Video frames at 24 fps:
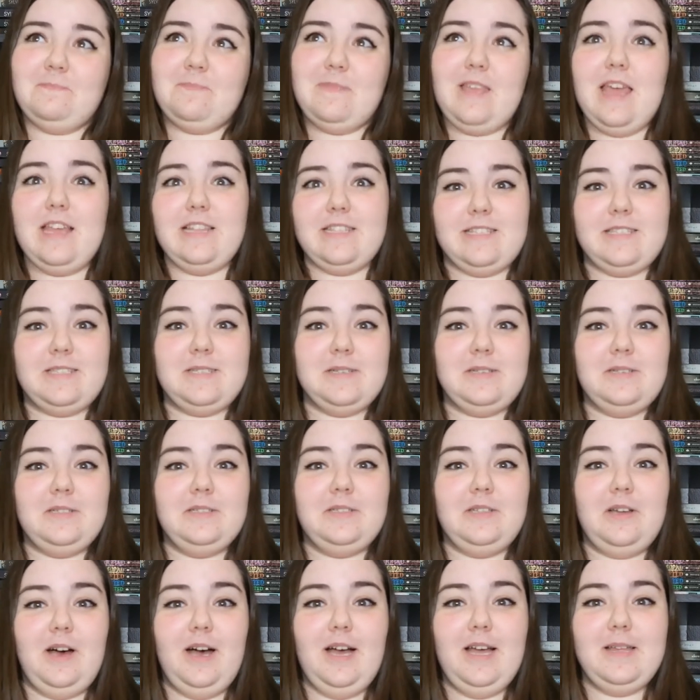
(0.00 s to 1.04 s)
is still a
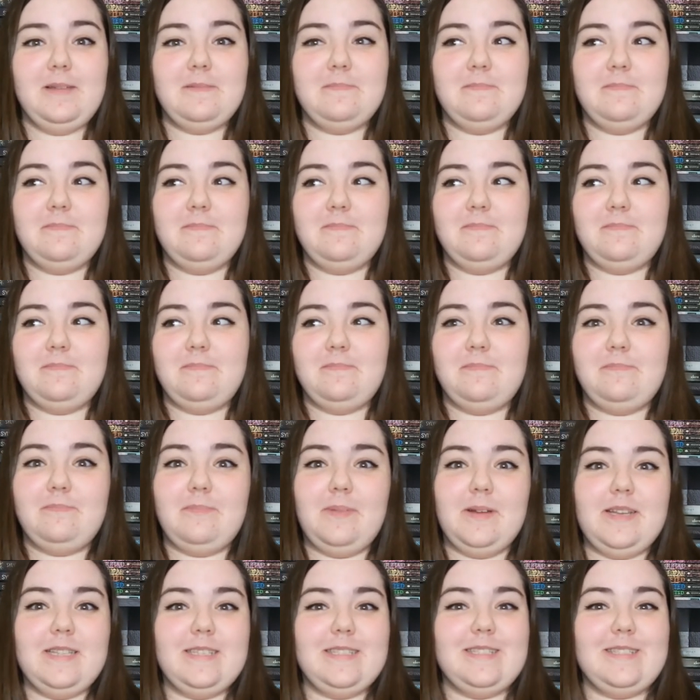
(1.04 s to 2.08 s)
lot,
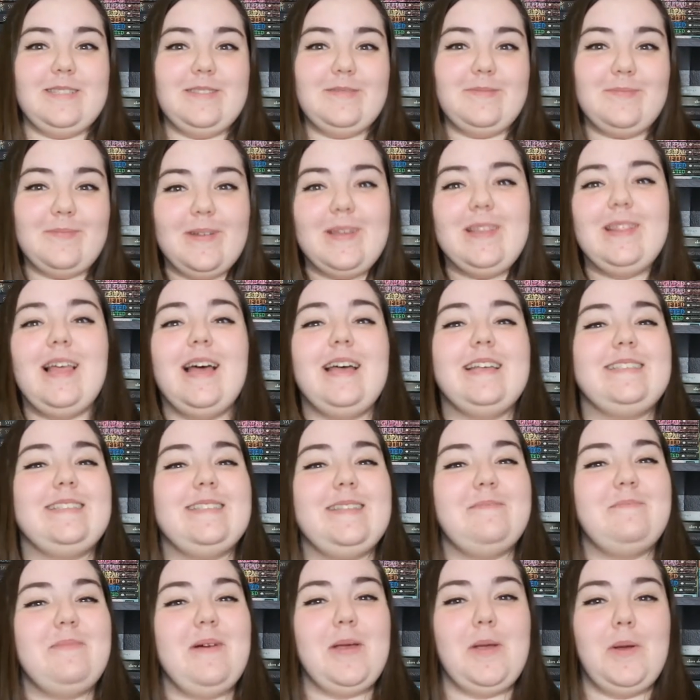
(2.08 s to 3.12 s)
but it's 3 less
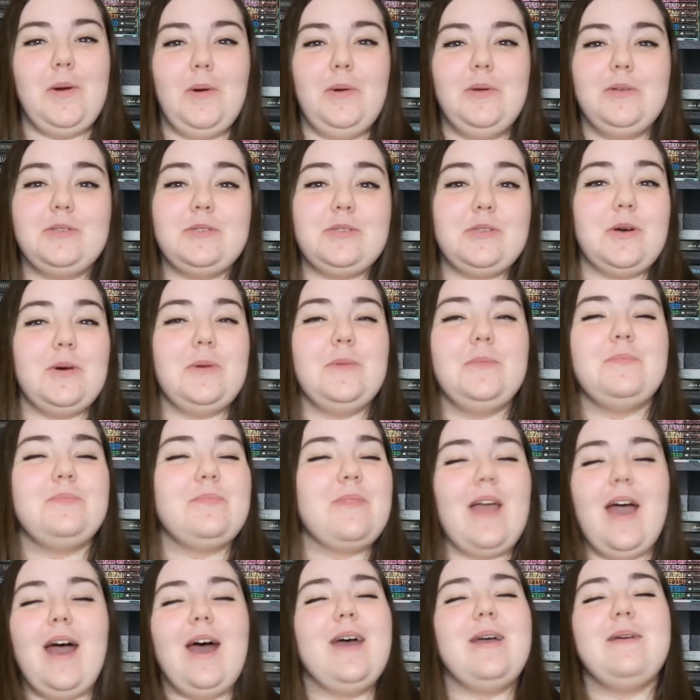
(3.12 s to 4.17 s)
than my goal, so
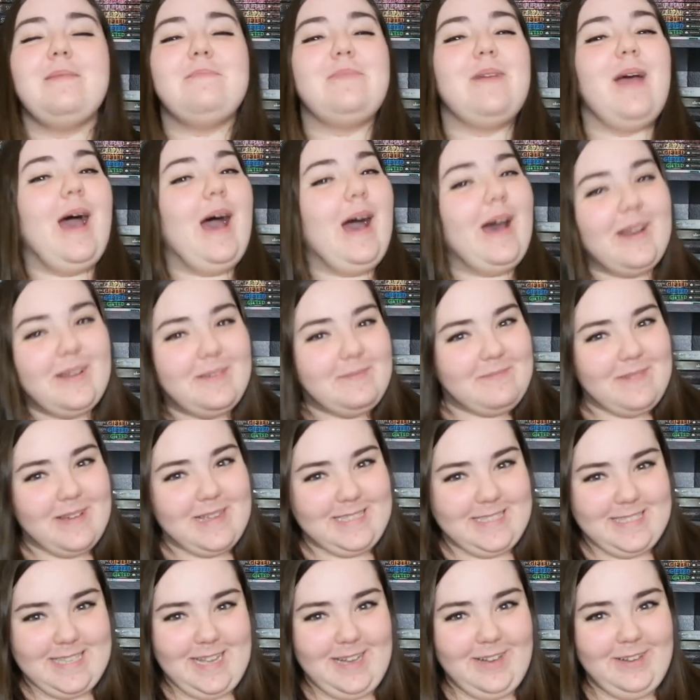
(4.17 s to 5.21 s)
I am proud of
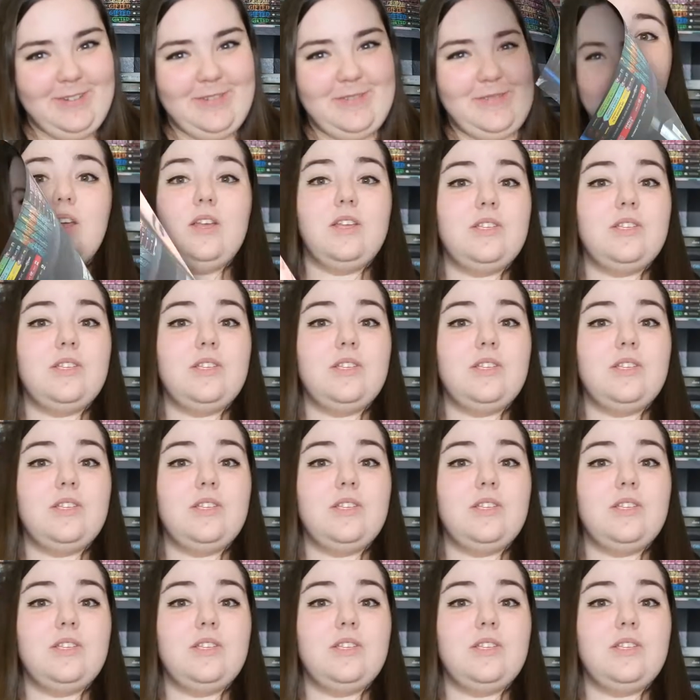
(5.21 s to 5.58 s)
myself.